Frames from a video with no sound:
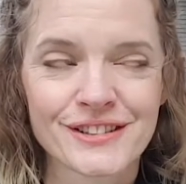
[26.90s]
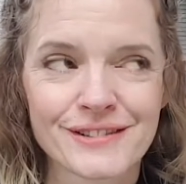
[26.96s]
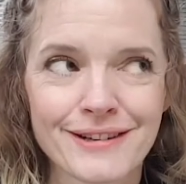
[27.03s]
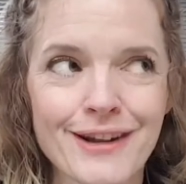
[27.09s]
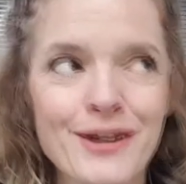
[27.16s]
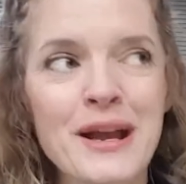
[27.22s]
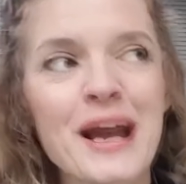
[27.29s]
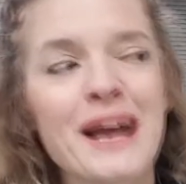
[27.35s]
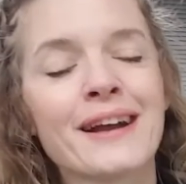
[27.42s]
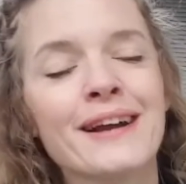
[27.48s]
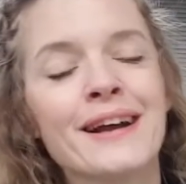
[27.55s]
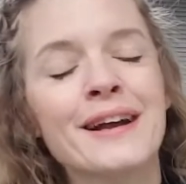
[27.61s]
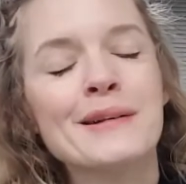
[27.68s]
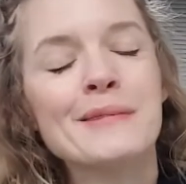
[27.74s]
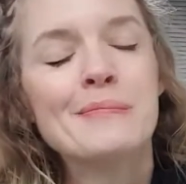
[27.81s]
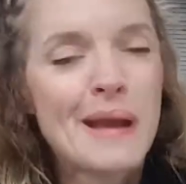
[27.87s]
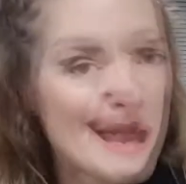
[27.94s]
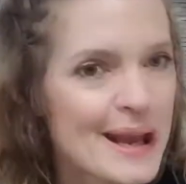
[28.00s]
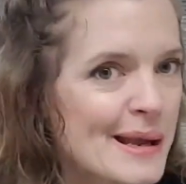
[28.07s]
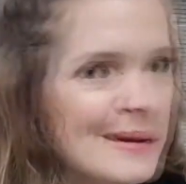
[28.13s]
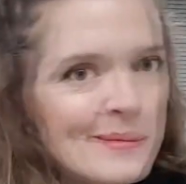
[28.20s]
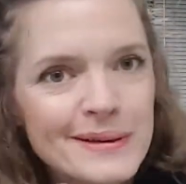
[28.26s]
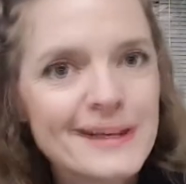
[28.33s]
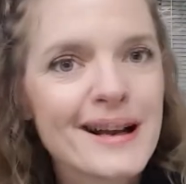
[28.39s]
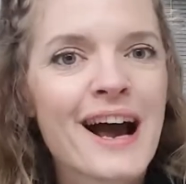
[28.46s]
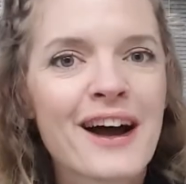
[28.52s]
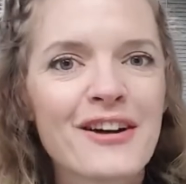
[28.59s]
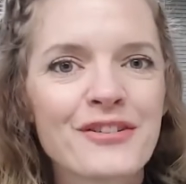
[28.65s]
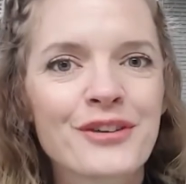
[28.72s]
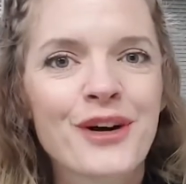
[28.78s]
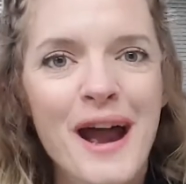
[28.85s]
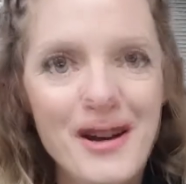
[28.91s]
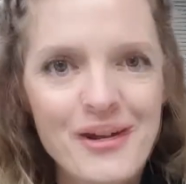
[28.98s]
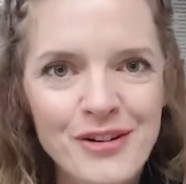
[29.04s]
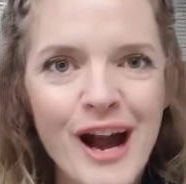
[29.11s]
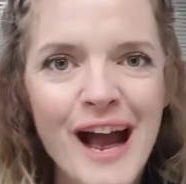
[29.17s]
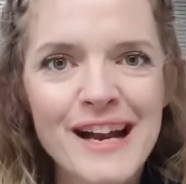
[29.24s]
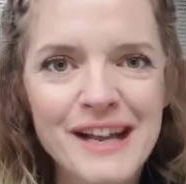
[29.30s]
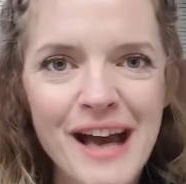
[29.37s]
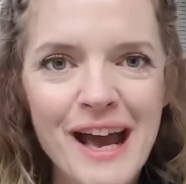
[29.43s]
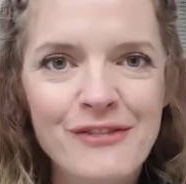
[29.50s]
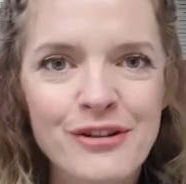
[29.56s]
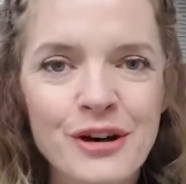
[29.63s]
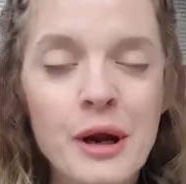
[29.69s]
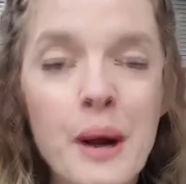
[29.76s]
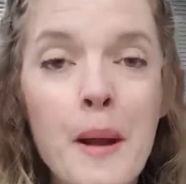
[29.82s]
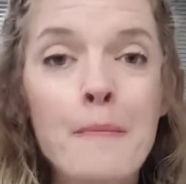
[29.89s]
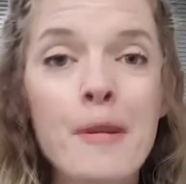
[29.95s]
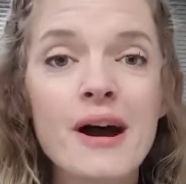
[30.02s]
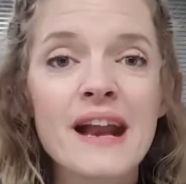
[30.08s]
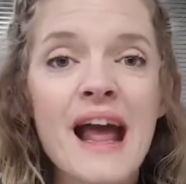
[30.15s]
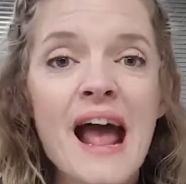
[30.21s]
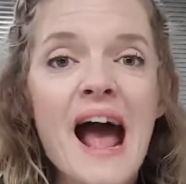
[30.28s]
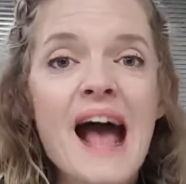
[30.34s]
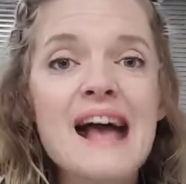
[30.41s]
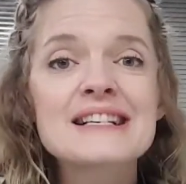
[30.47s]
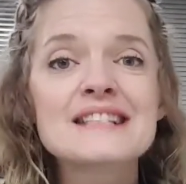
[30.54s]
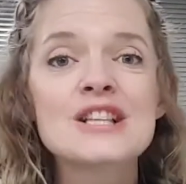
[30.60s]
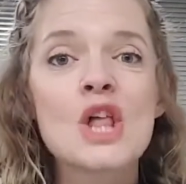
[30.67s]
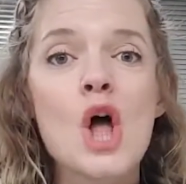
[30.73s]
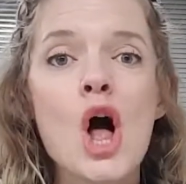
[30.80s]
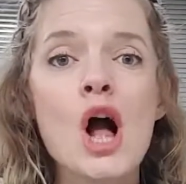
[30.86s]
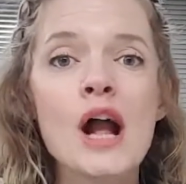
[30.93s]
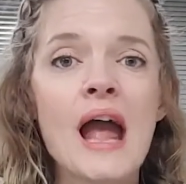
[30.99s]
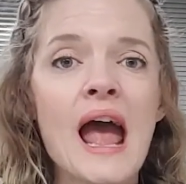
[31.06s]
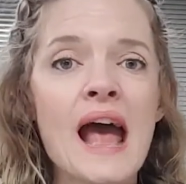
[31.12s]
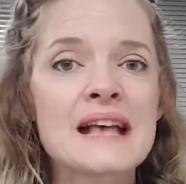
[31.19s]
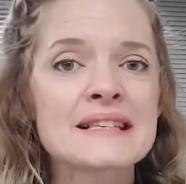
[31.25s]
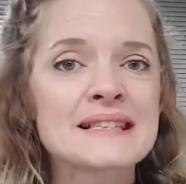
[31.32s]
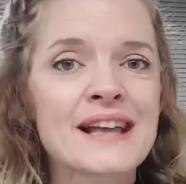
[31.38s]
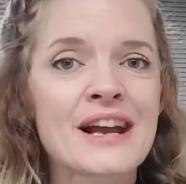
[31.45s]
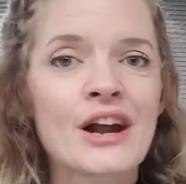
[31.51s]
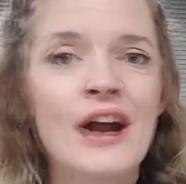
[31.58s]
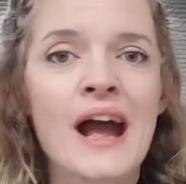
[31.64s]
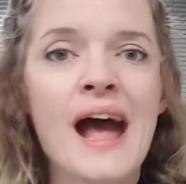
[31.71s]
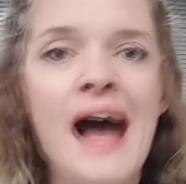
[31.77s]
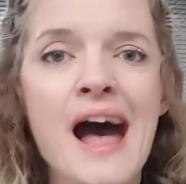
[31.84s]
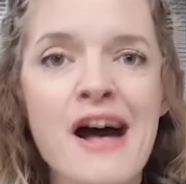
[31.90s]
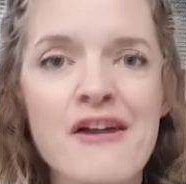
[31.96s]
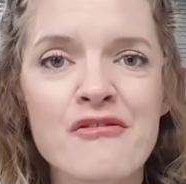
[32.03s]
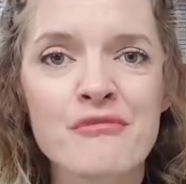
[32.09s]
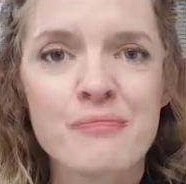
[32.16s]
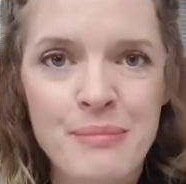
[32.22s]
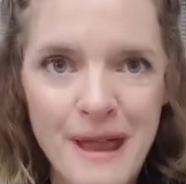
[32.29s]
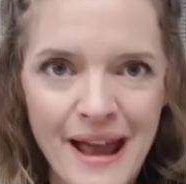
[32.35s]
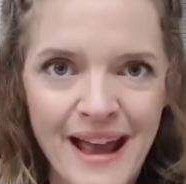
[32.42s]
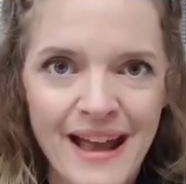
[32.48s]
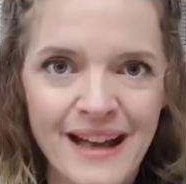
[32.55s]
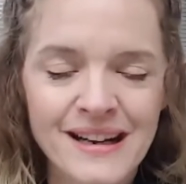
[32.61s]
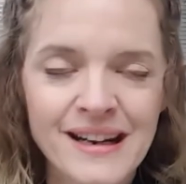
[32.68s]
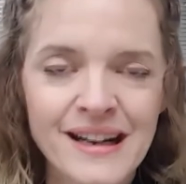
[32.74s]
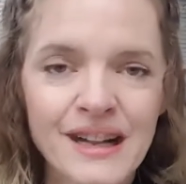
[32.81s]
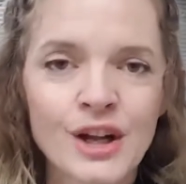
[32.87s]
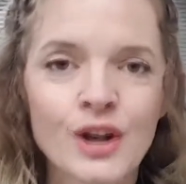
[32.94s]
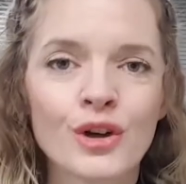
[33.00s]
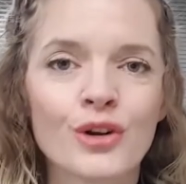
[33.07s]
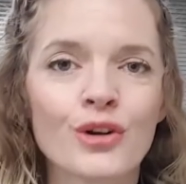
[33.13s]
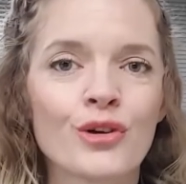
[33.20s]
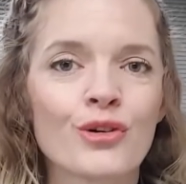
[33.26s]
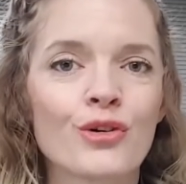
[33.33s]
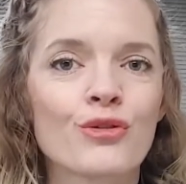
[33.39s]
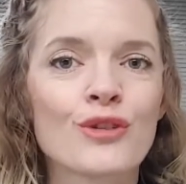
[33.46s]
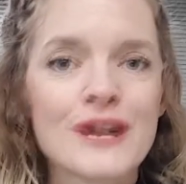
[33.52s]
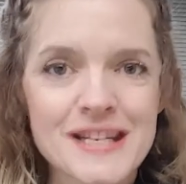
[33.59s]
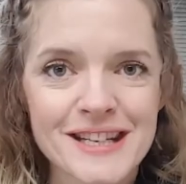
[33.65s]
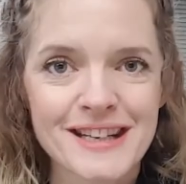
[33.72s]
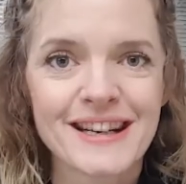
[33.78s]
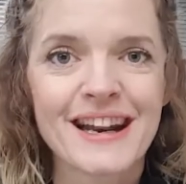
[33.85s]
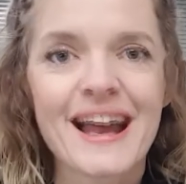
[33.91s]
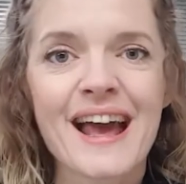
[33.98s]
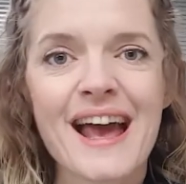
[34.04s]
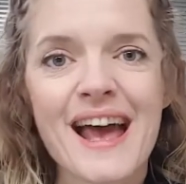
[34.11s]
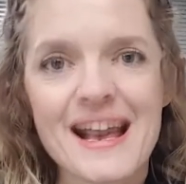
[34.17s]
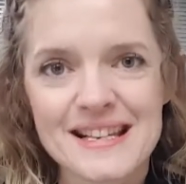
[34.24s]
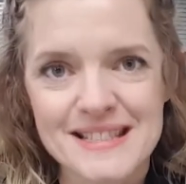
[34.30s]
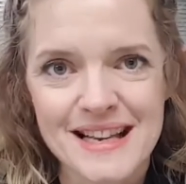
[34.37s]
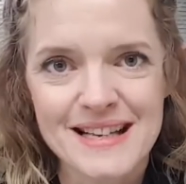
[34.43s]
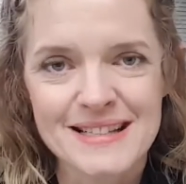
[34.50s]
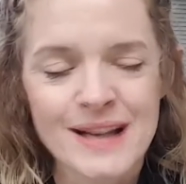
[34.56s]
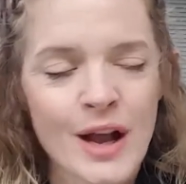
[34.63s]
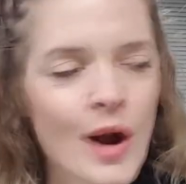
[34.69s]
Okay, maybe not forever and ever, but as long as there have been written essays.